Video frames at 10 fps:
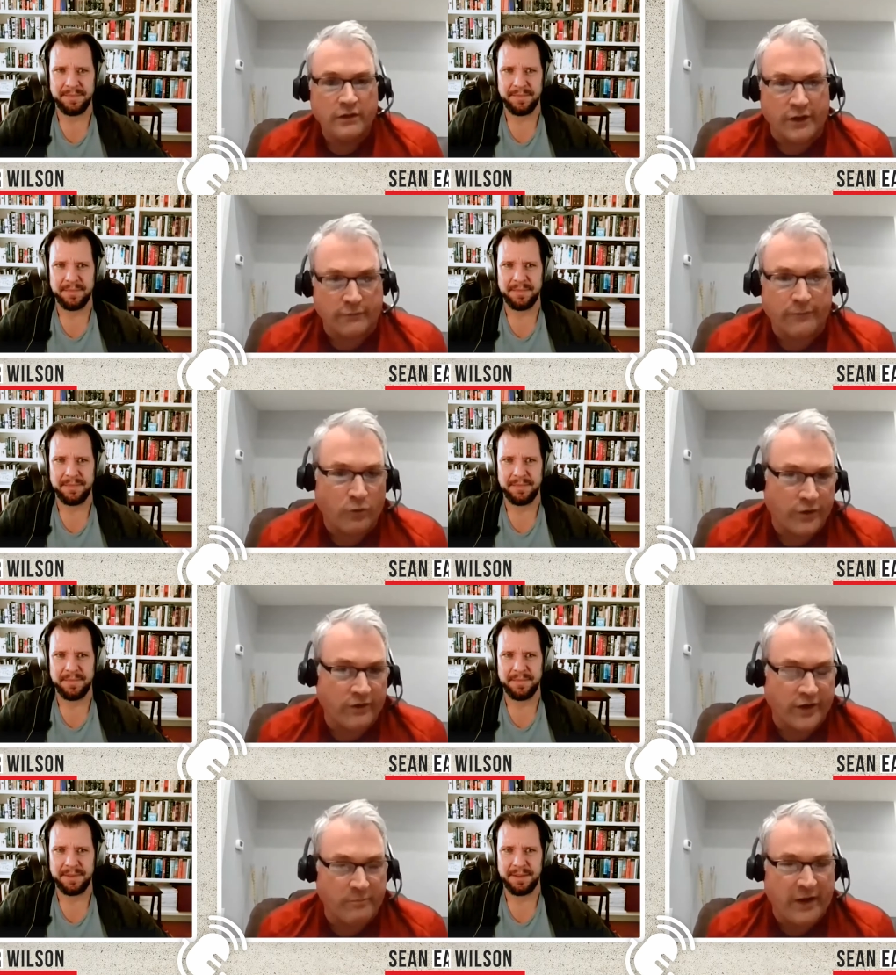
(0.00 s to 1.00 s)
Speaker 1: like a four
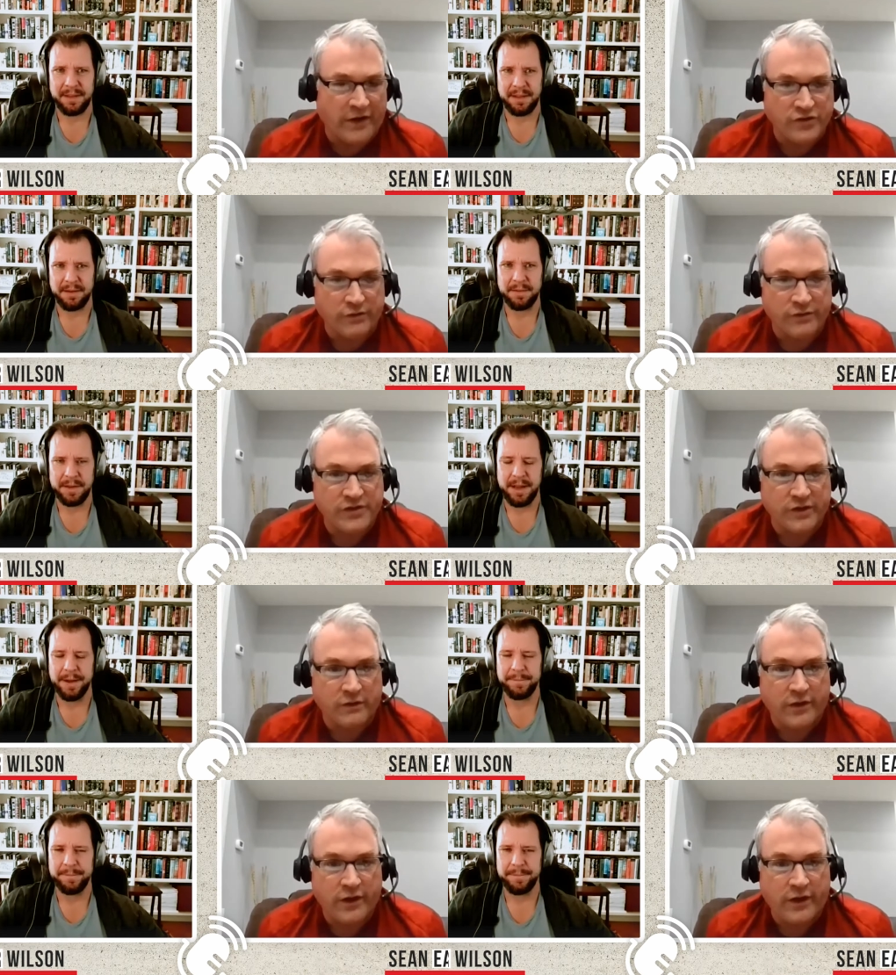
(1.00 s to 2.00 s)
year like bachelor's yeah.
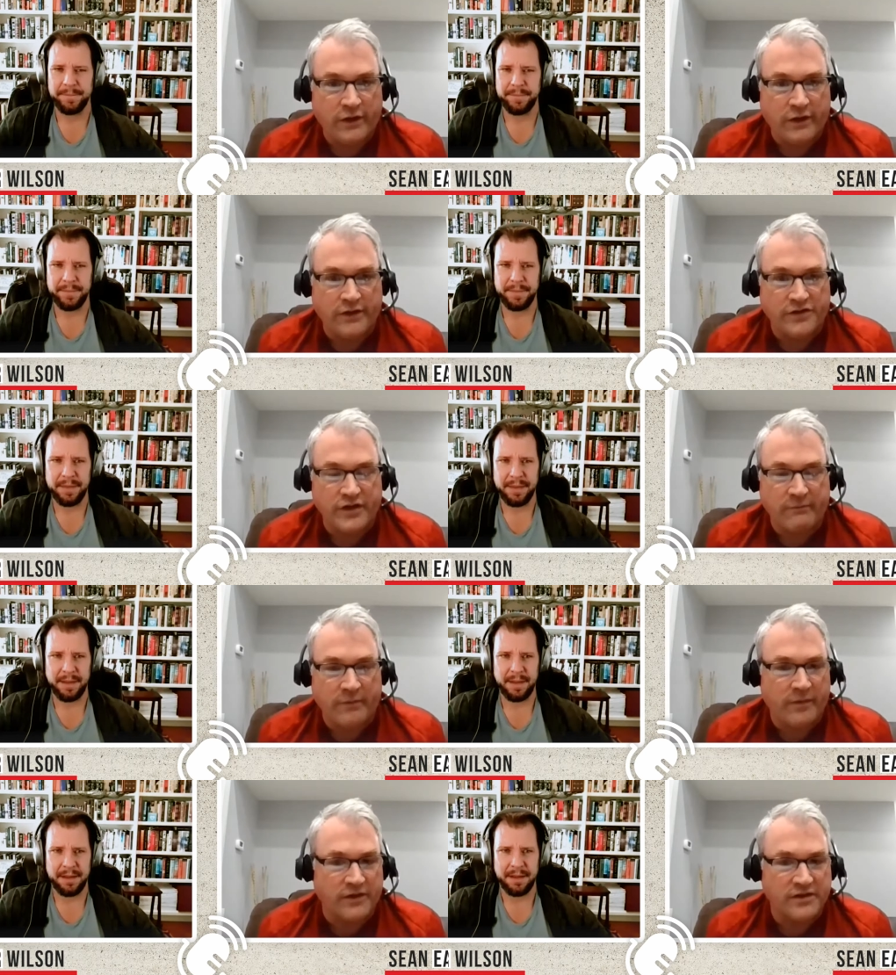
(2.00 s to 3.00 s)
degree. I think she had
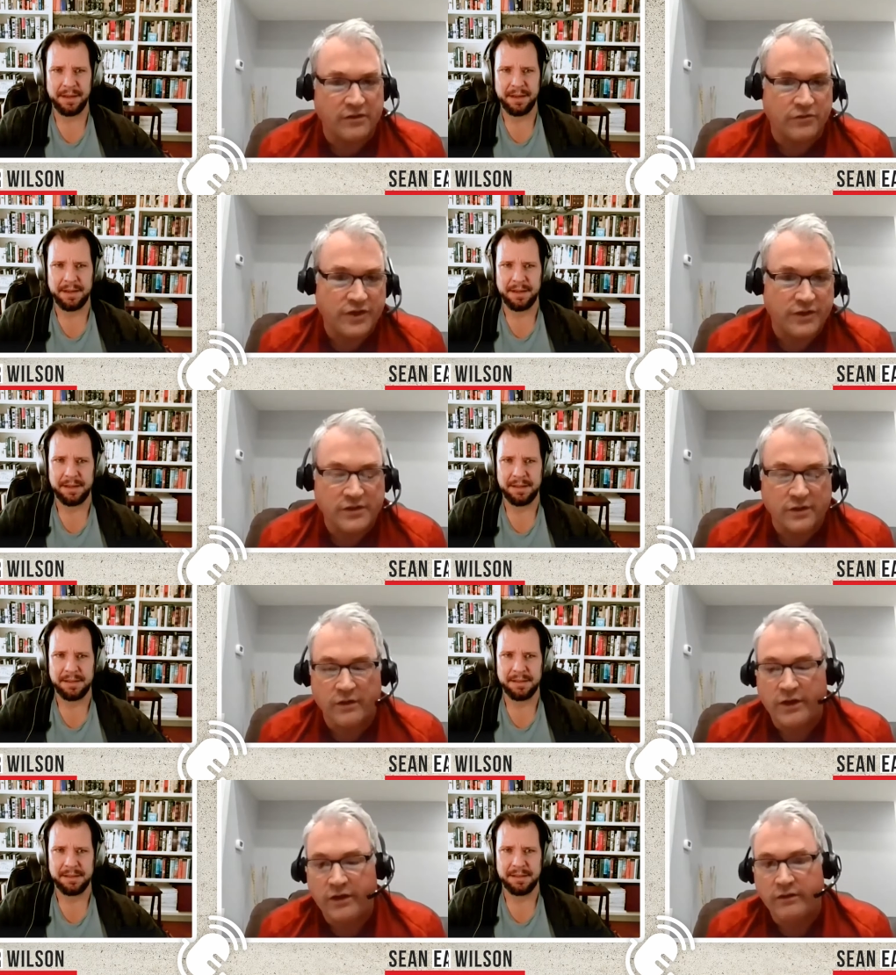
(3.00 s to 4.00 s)
maybe associate's
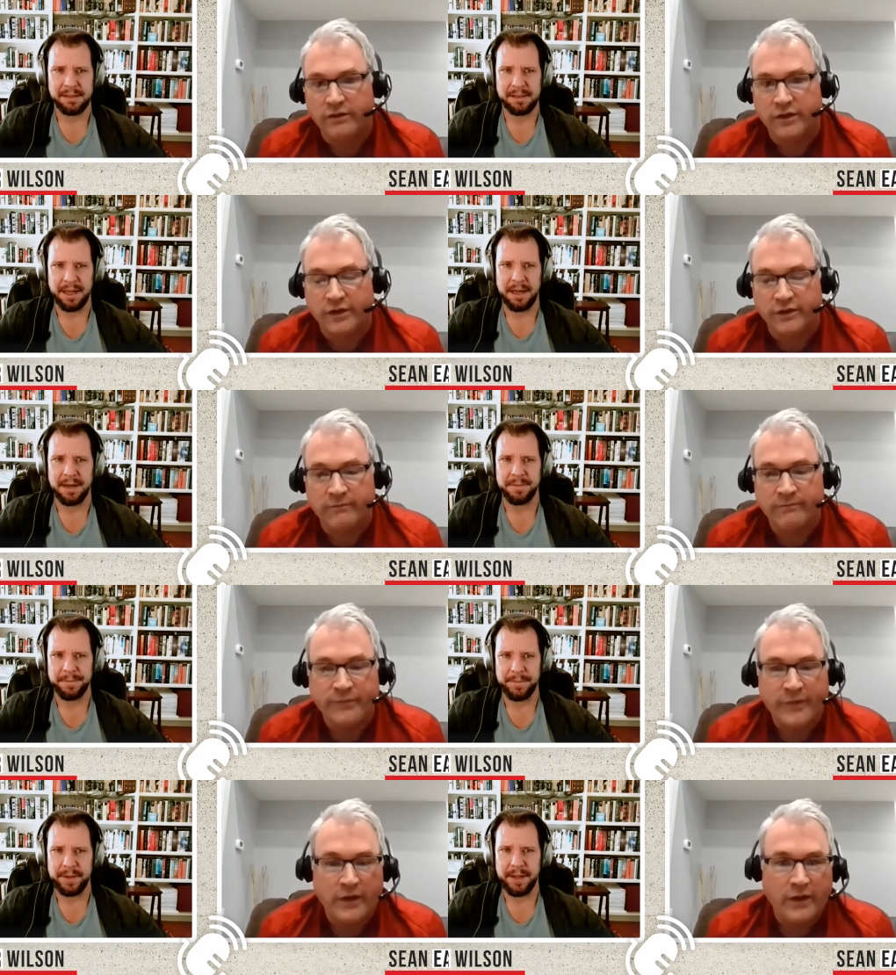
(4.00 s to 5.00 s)
degree. Got it. Um,
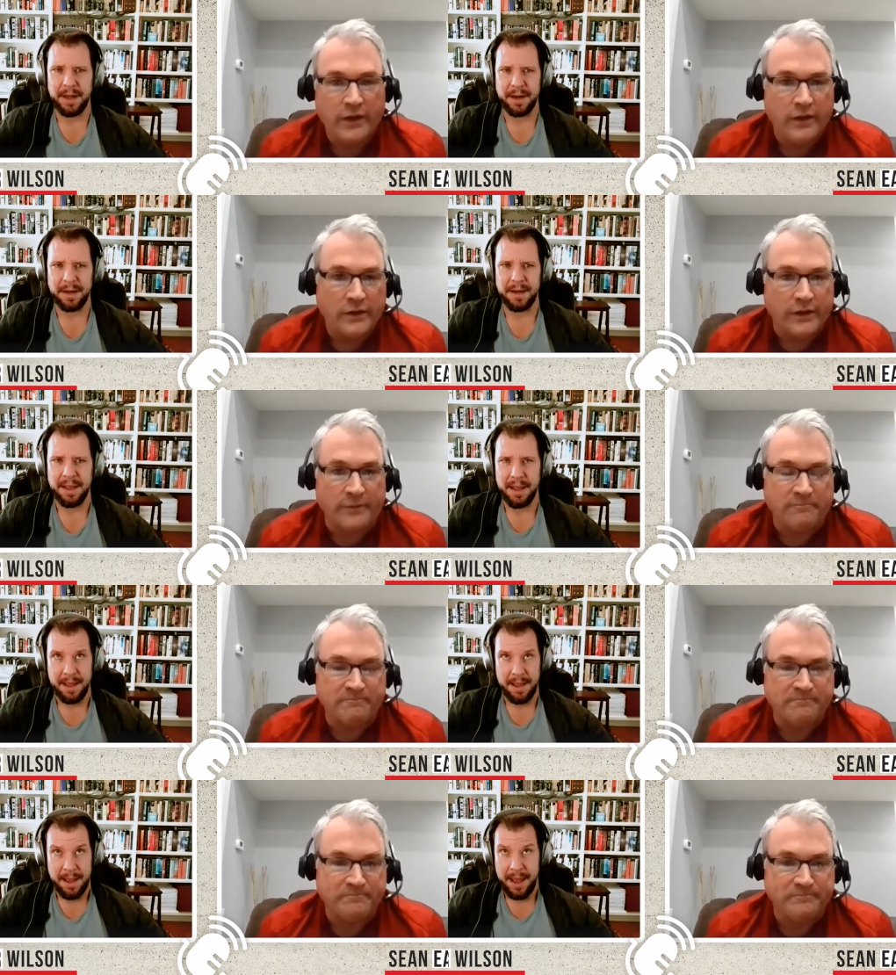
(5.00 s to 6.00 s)
Speaker 2: got it. Yeah.
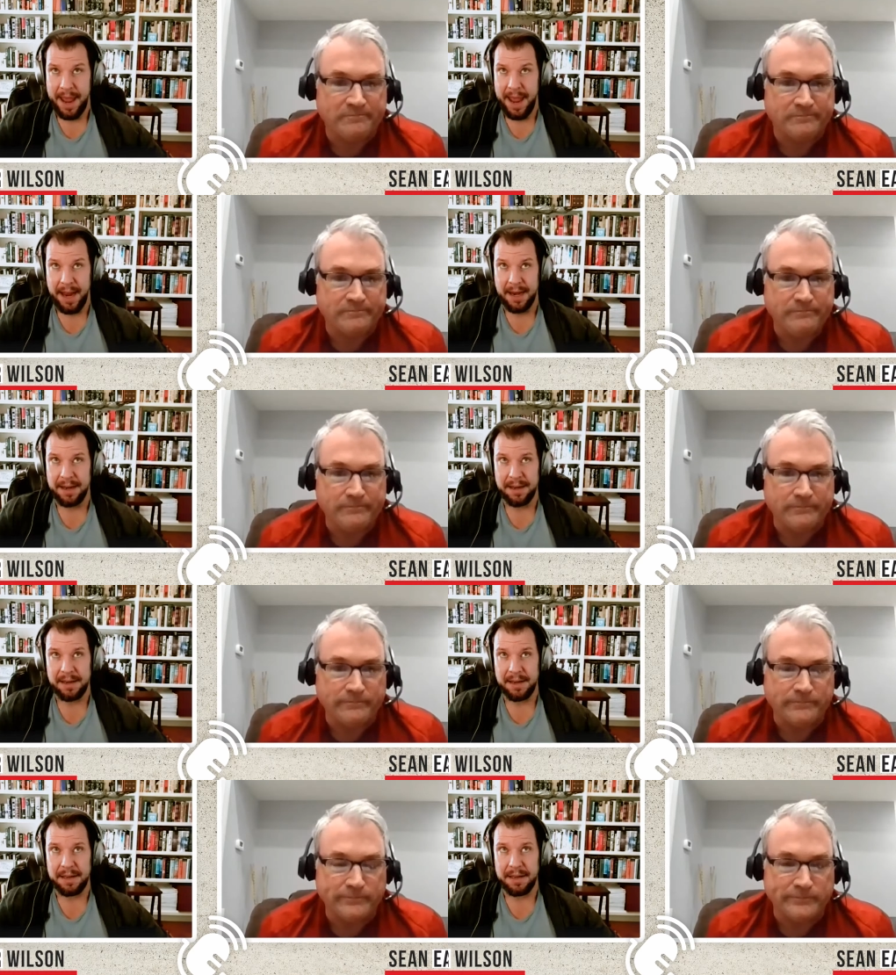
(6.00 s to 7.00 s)
And
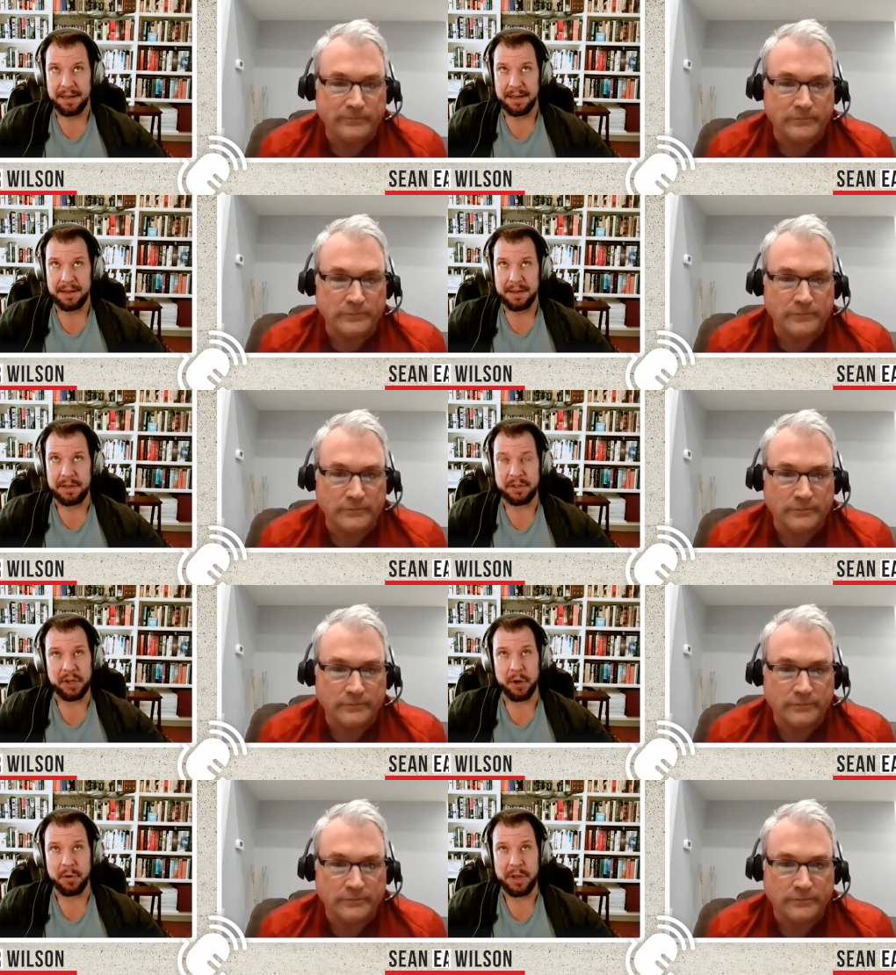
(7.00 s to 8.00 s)

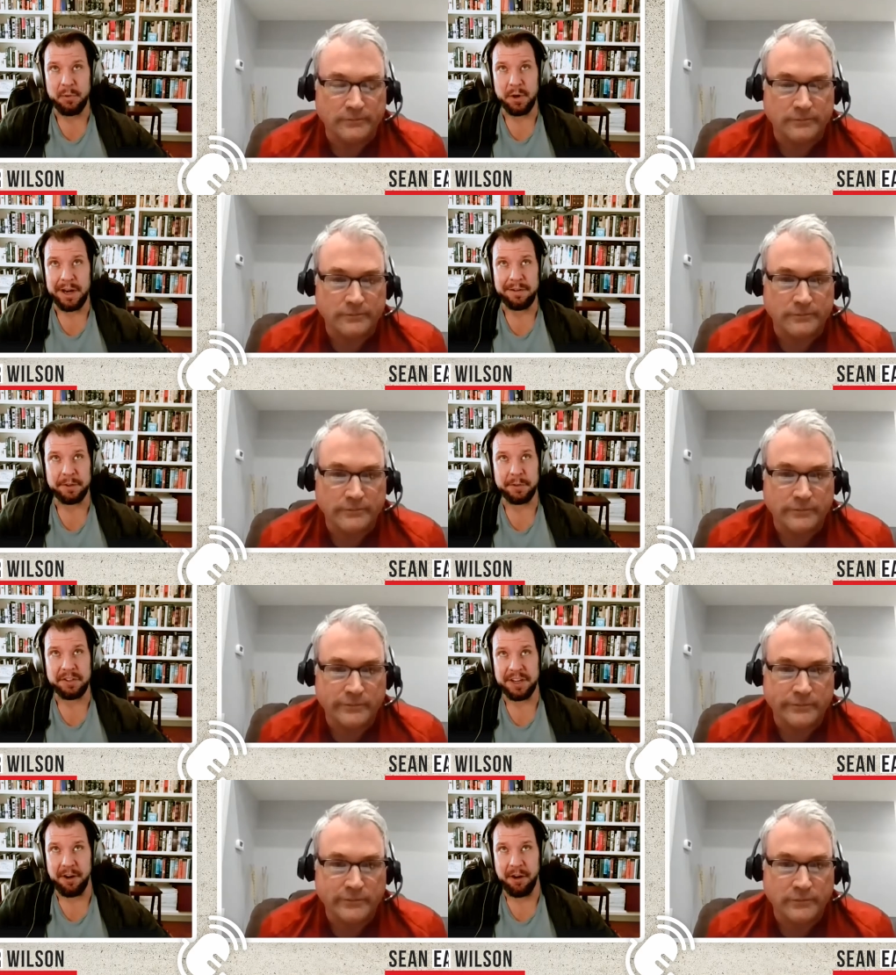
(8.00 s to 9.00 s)
so you weren't influenced
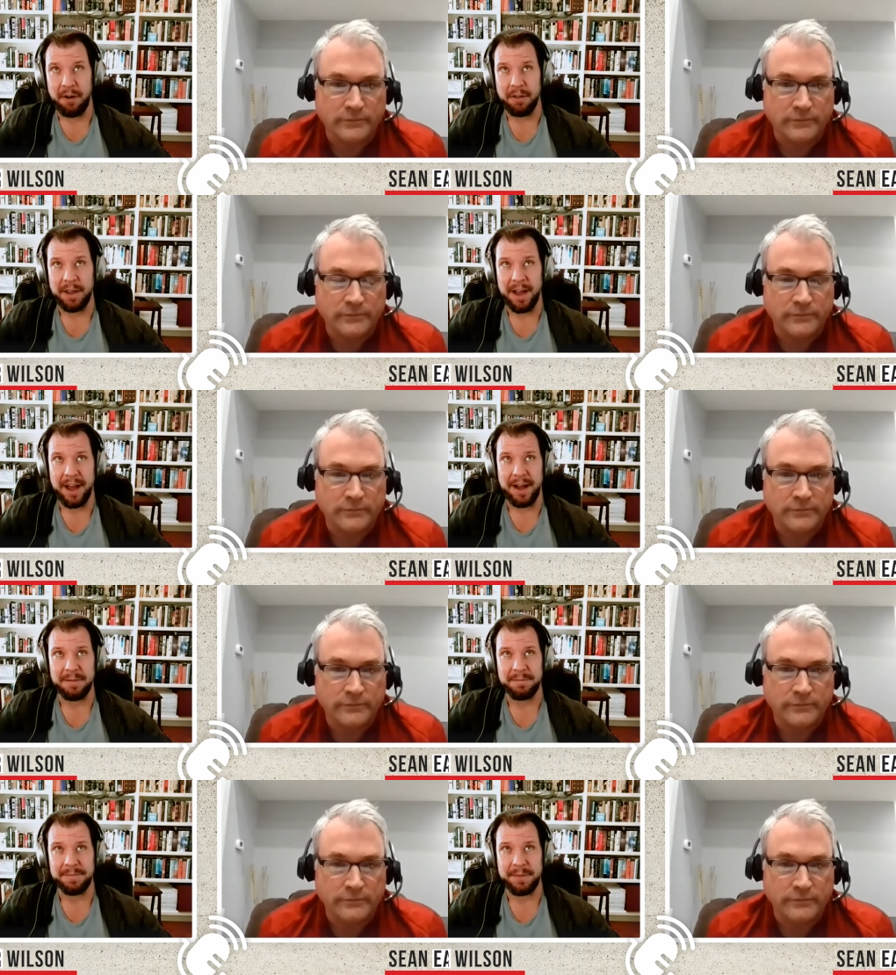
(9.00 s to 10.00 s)
at all um,
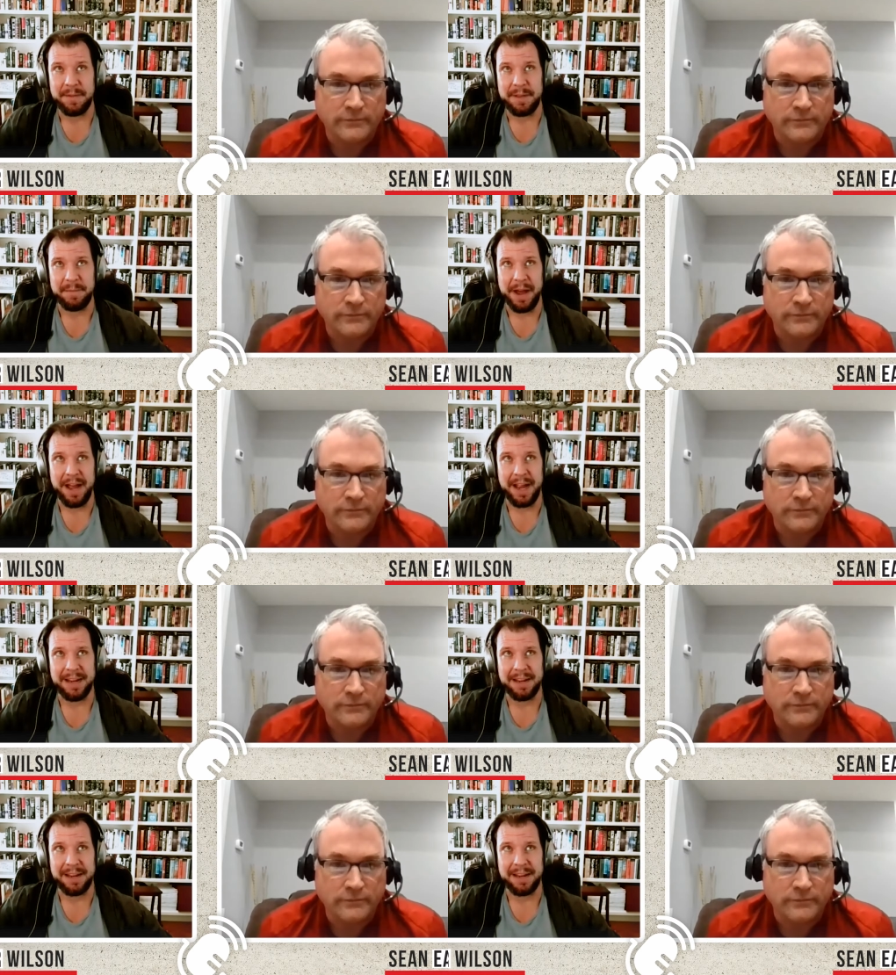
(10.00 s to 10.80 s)
by